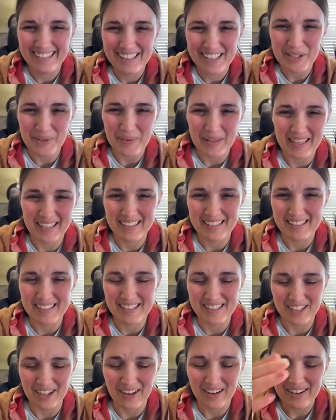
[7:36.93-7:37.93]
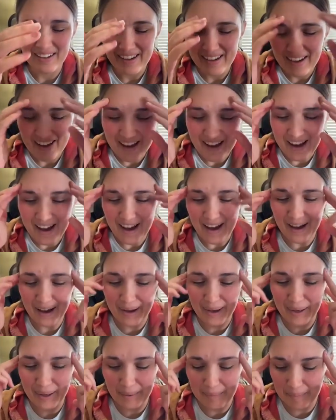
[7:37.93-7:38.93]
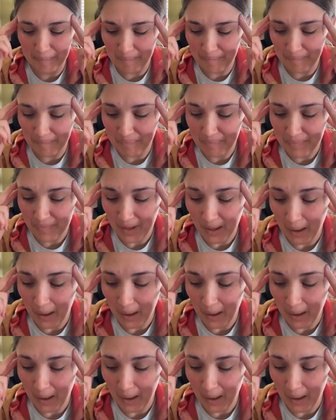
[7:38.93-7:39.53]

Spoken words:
squeaking in his chair. But